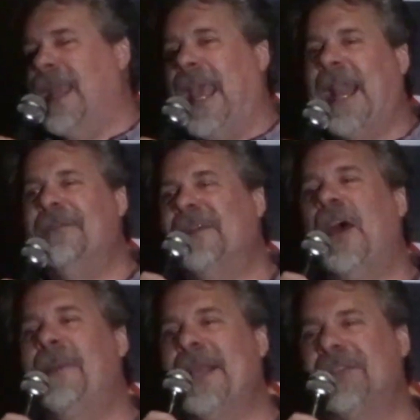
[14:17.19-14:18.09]
And I
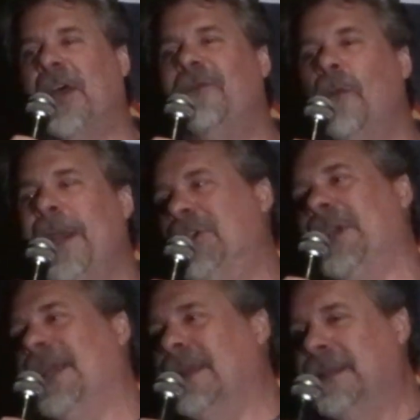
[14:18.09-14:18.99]
found myself
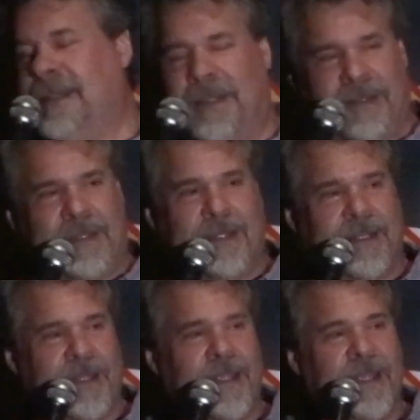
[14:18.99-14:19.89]
wishing
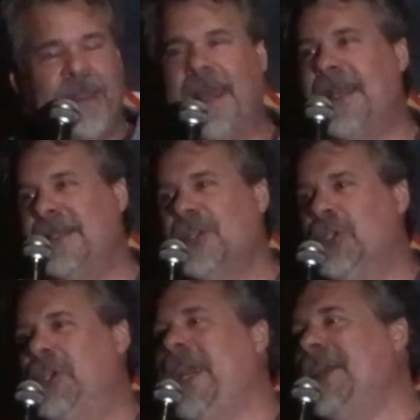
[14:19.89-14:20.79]
that
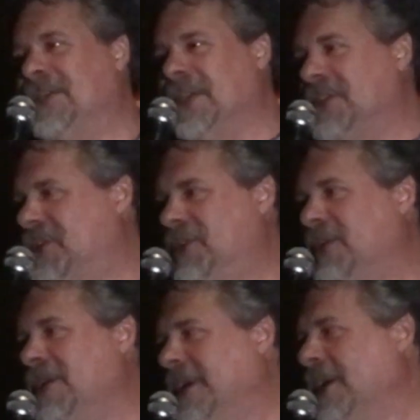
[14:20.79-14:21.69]

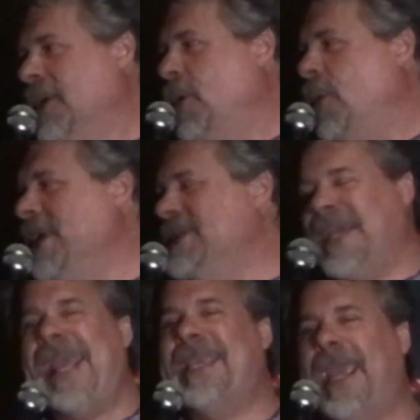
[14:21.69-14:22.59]
Jesus would
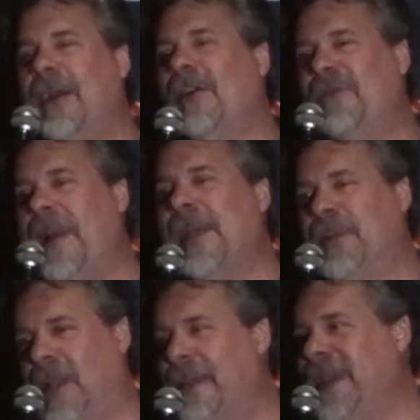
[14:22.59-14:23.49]
take care of my
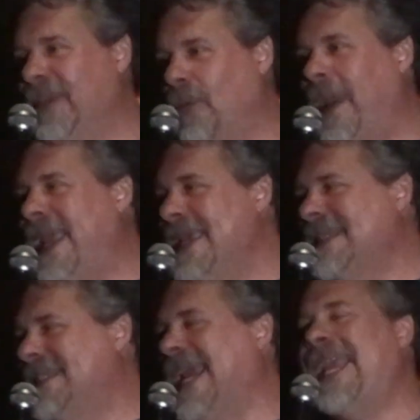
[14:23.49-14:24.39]
plumbing the way he
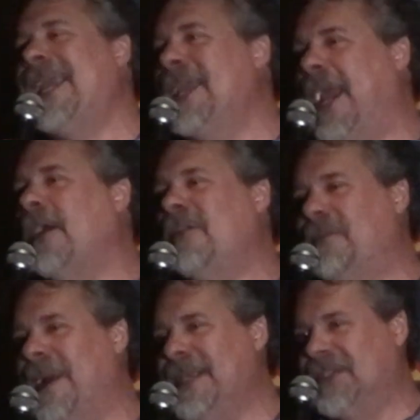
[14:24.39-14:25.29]
has taken care
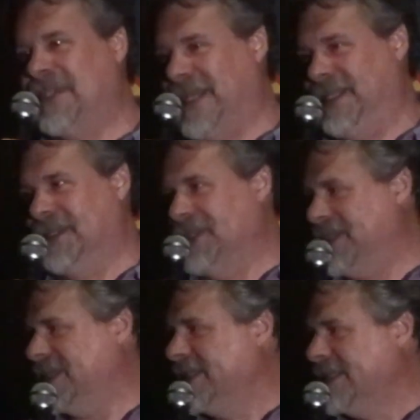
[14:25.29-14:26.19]
of my sins.